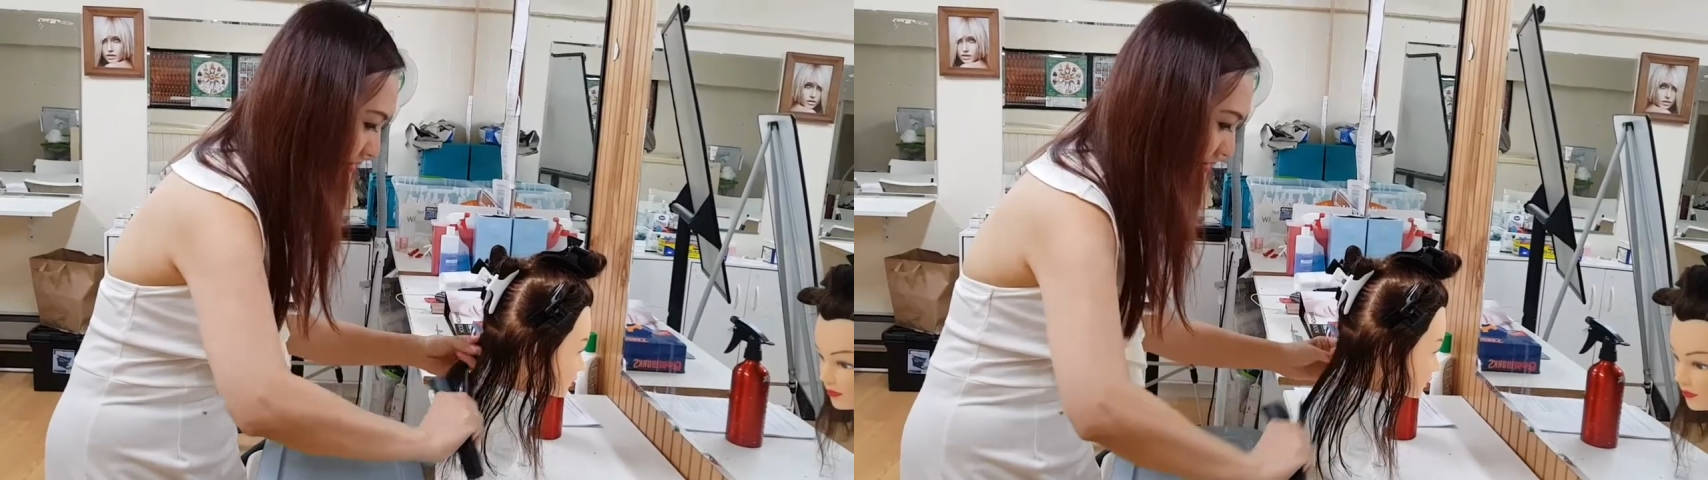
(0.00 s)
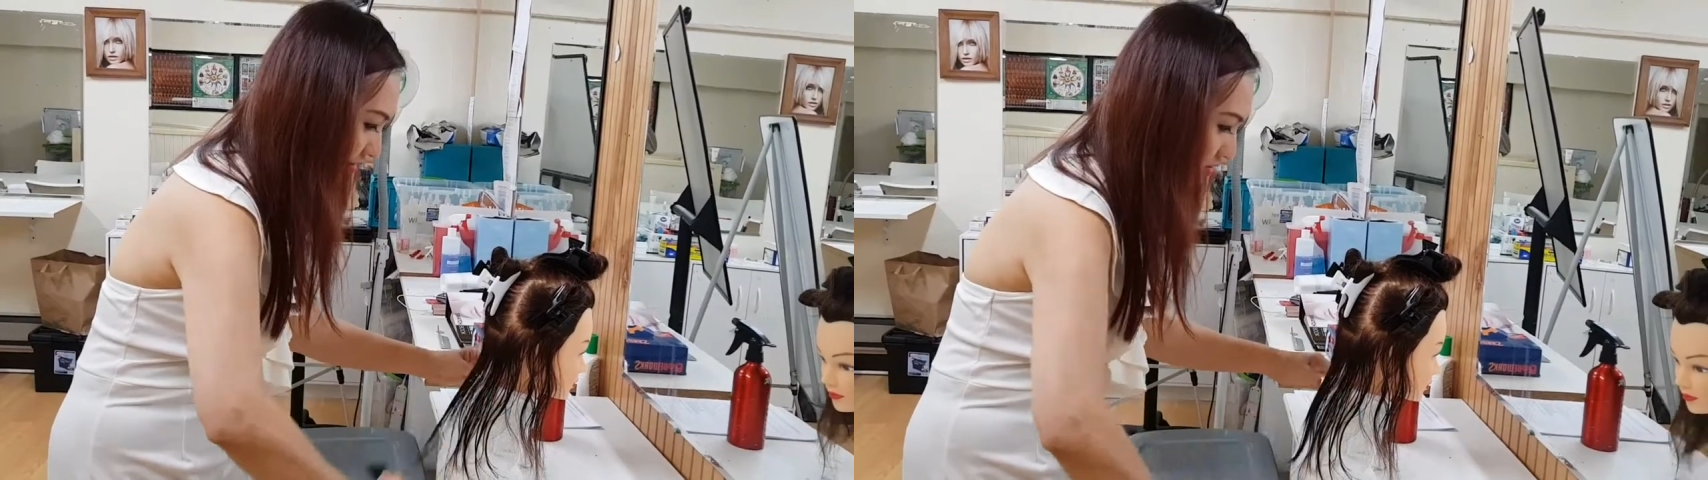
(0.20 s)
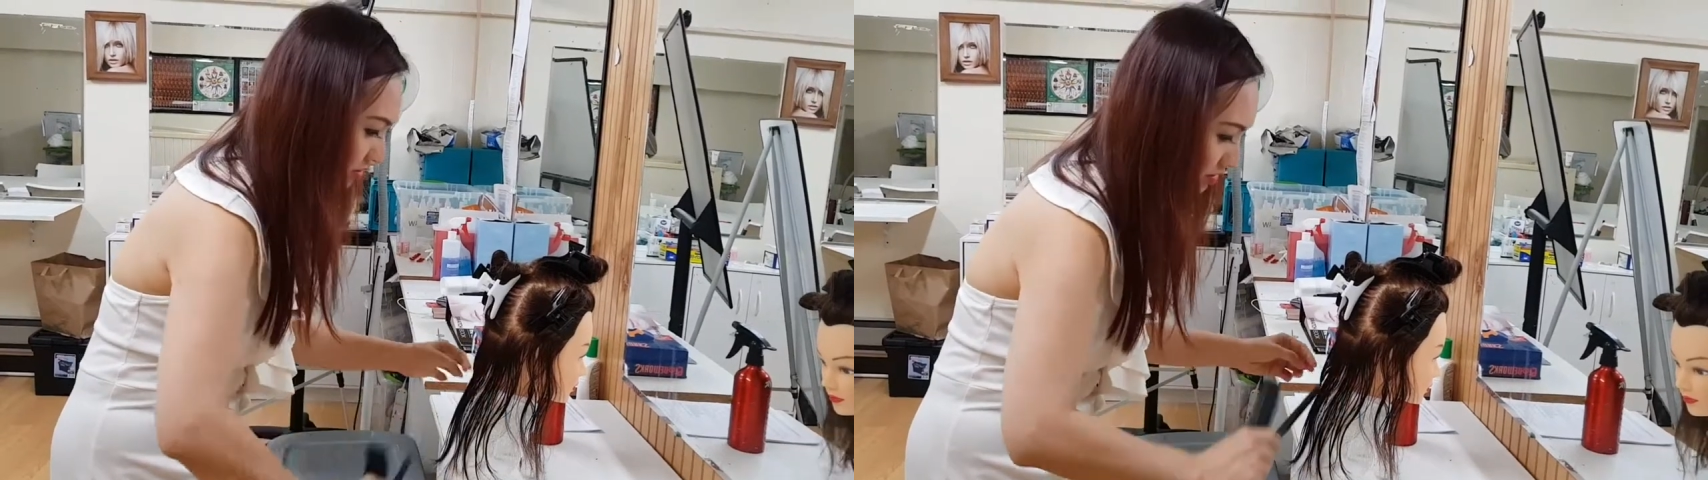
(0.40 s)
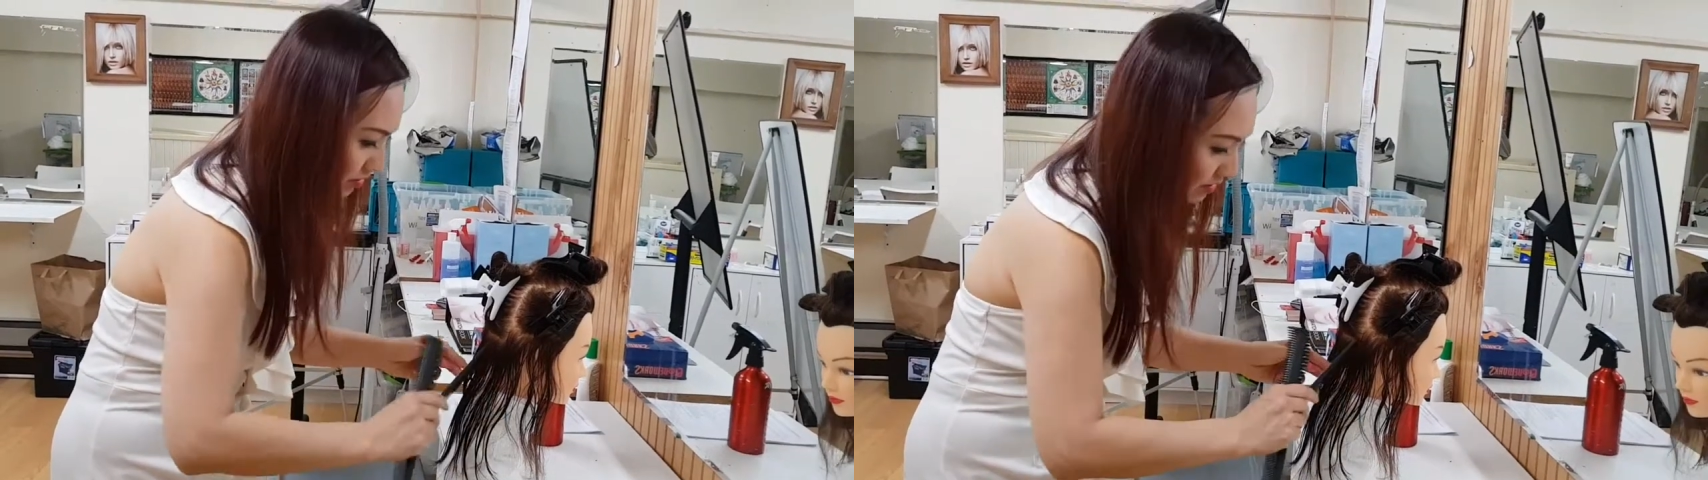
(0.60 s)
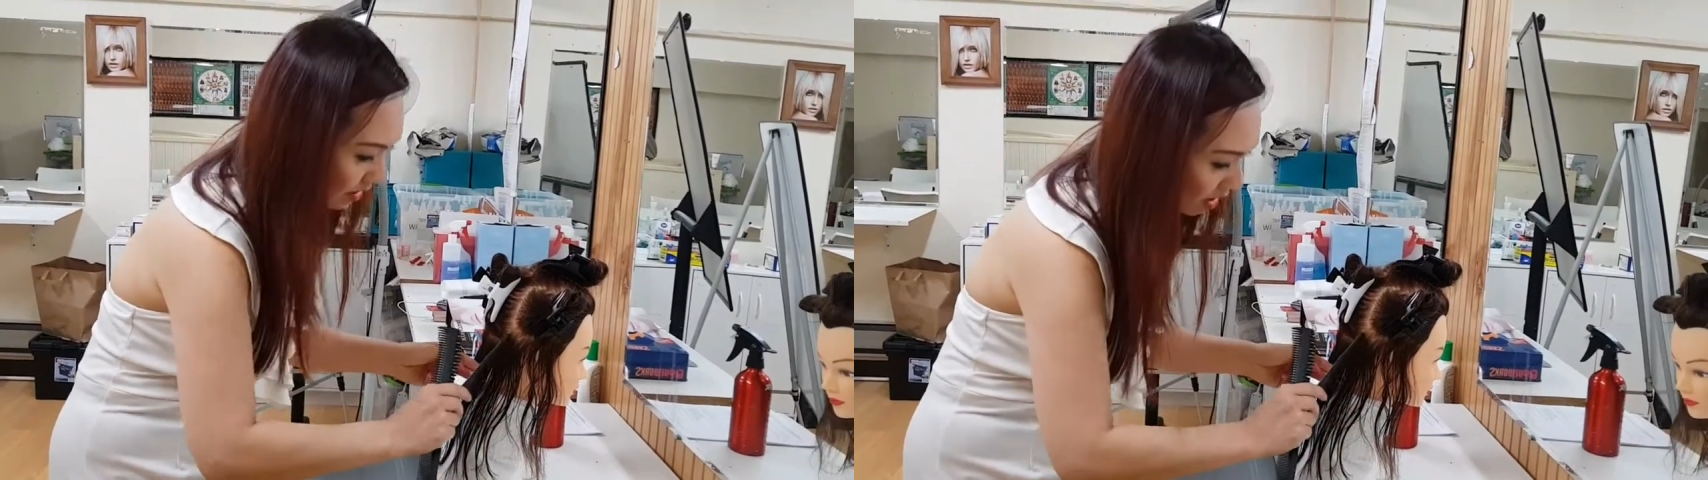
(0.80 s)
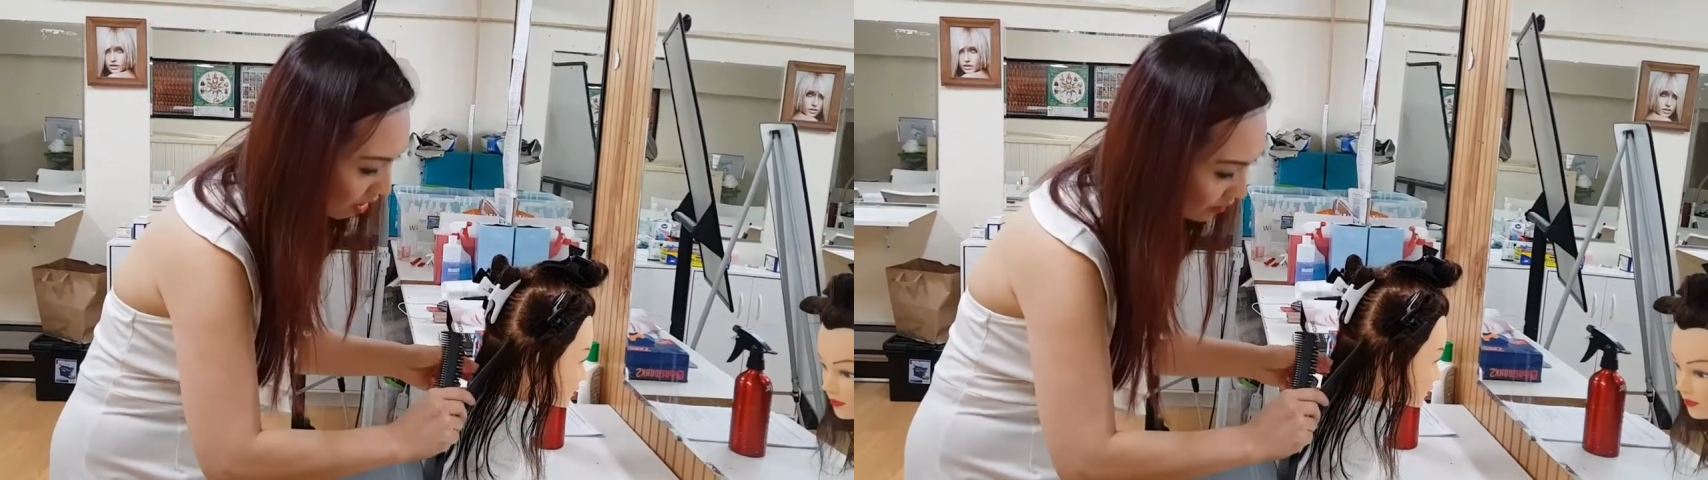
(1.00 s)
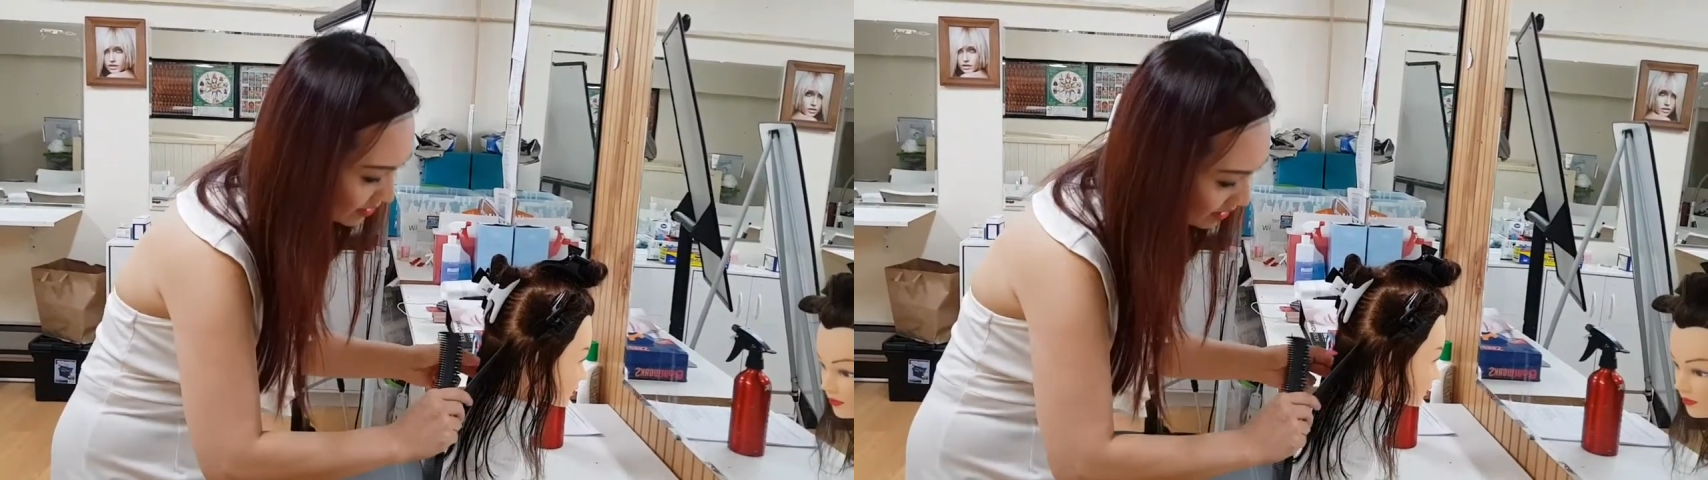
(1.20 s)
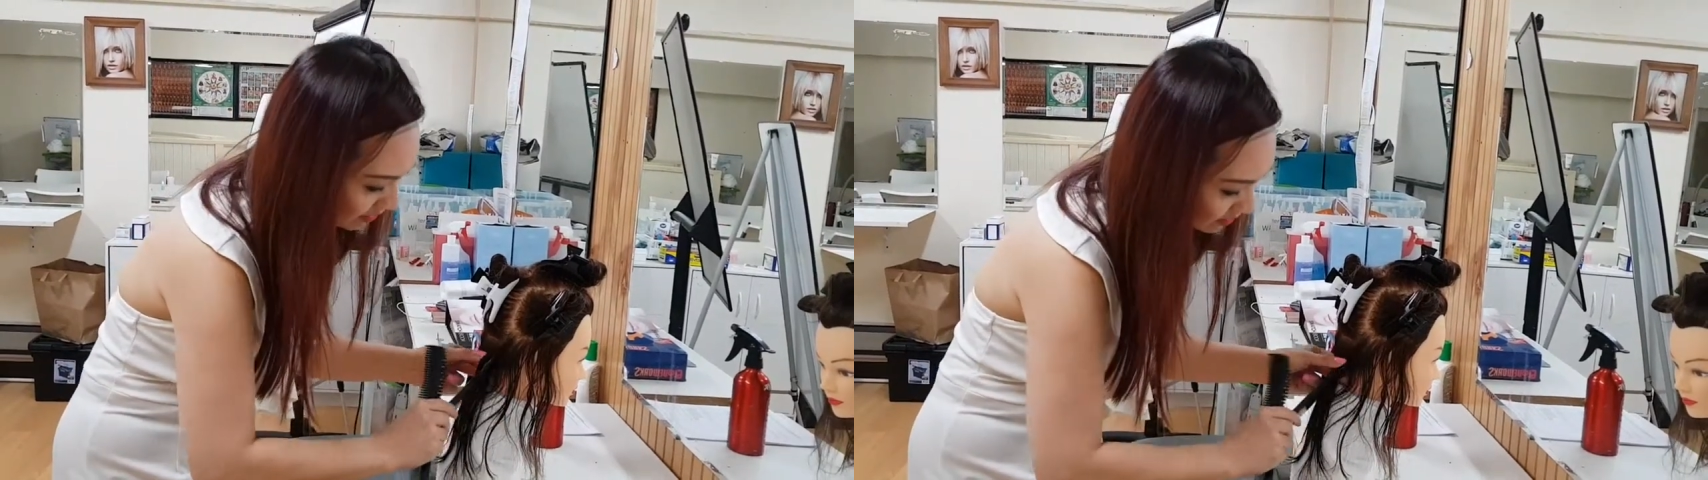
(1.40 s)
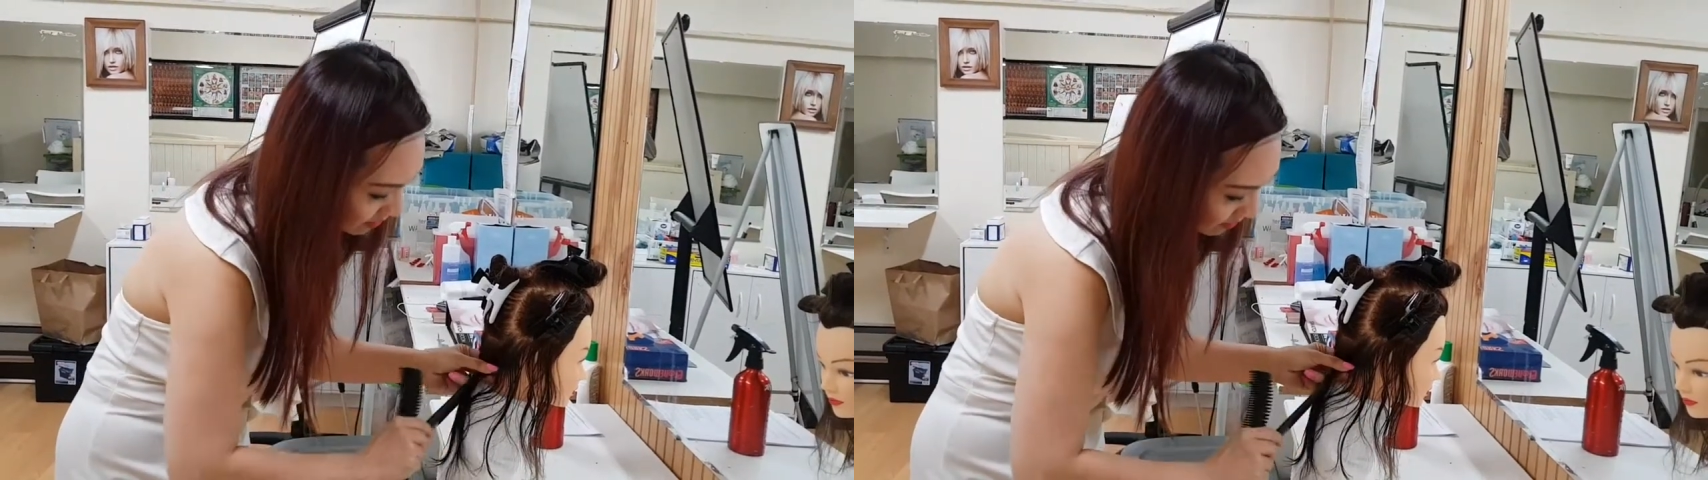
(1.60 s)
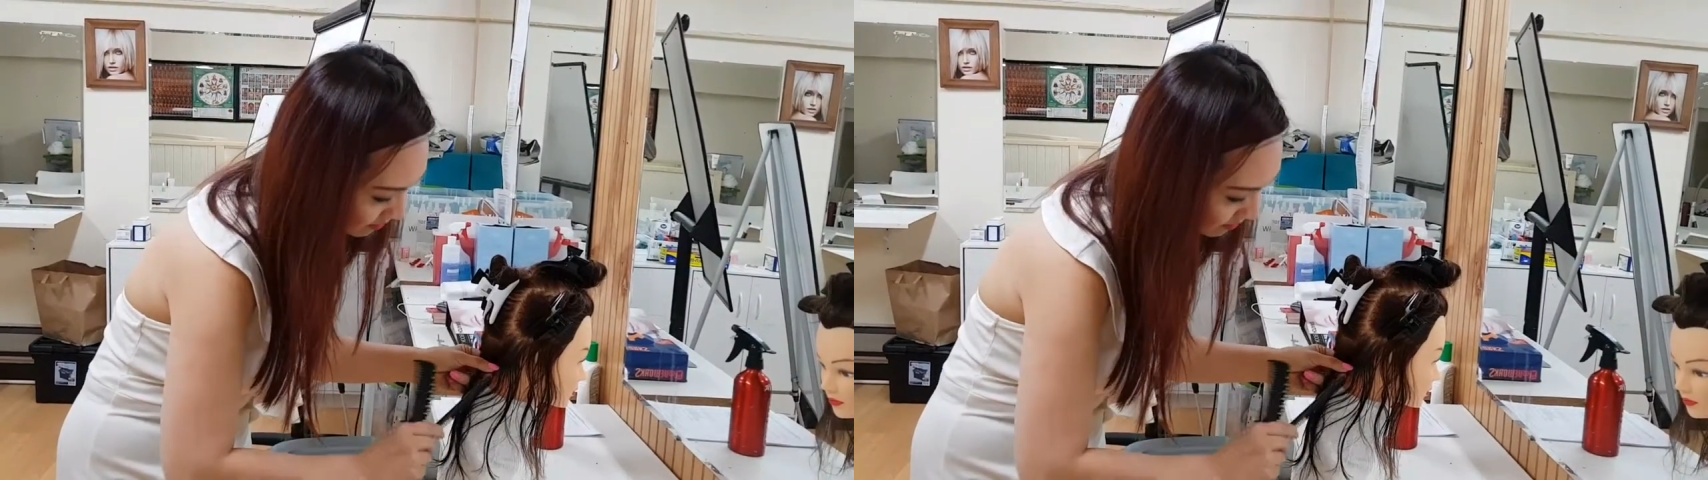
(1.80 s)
it to the horizontal.